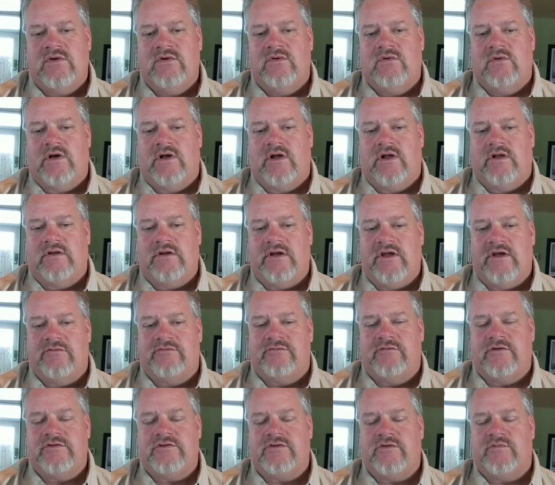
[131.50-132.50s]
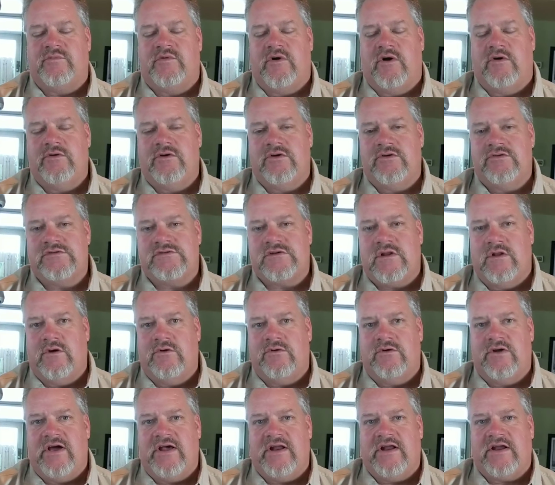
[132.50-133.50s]
Well, if it's a produce
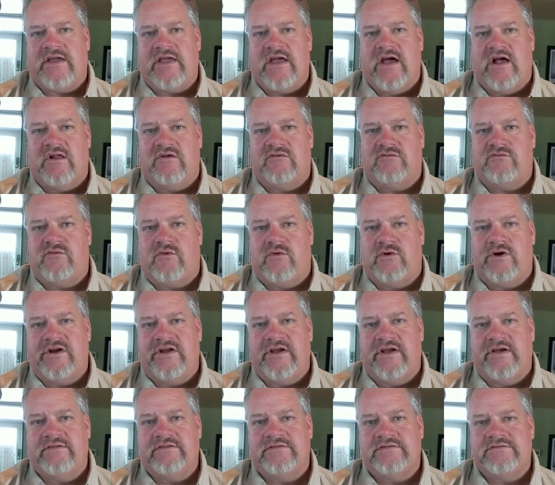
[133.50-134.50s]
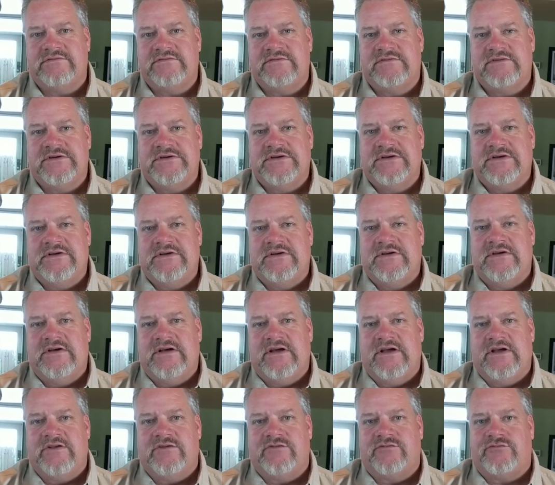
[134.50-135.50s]
load out of California,
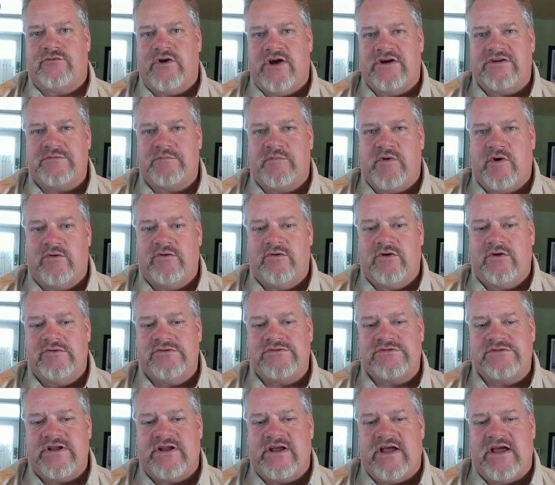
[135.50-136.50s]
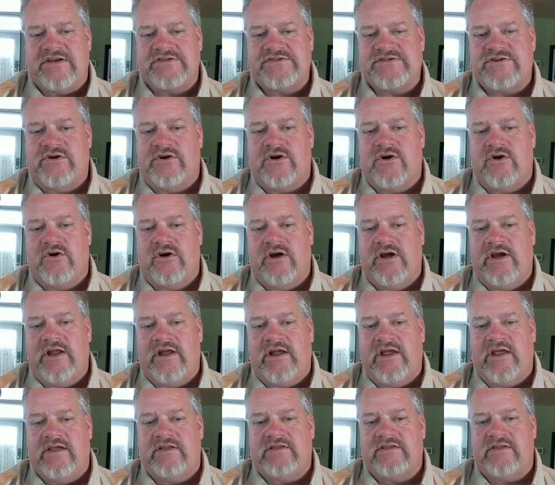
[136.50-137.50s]
it's fresh produce that has to hurry
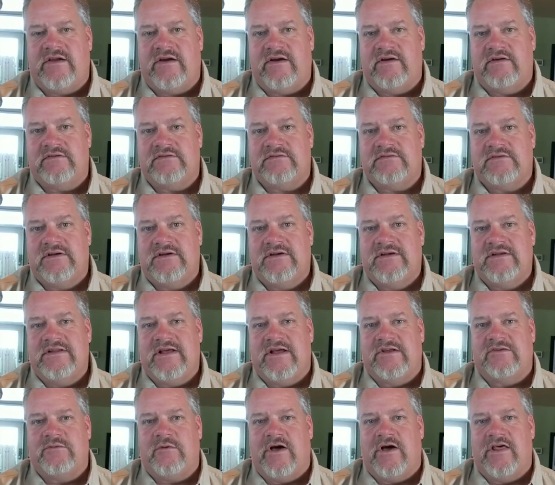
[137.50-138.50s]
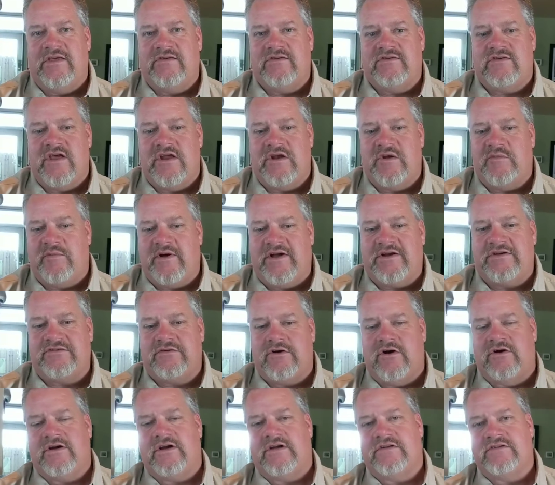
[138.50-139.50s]
to get there. That's why they send it by
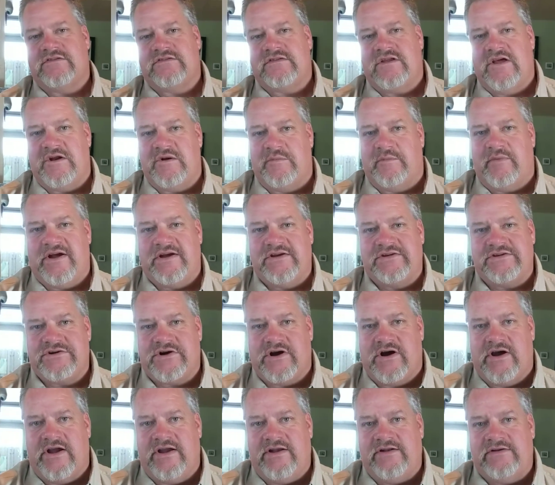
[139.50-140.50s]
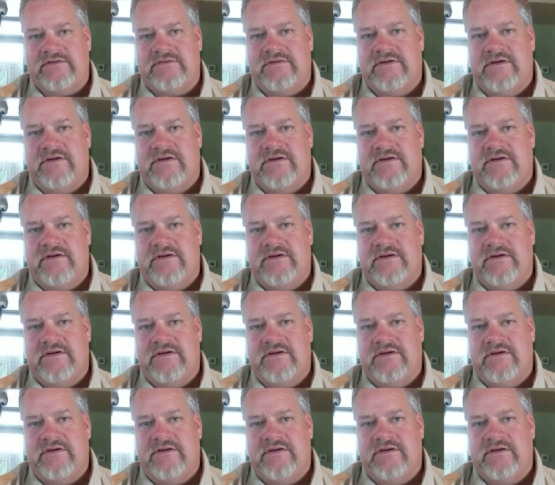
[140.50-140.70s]
truck instead of by train.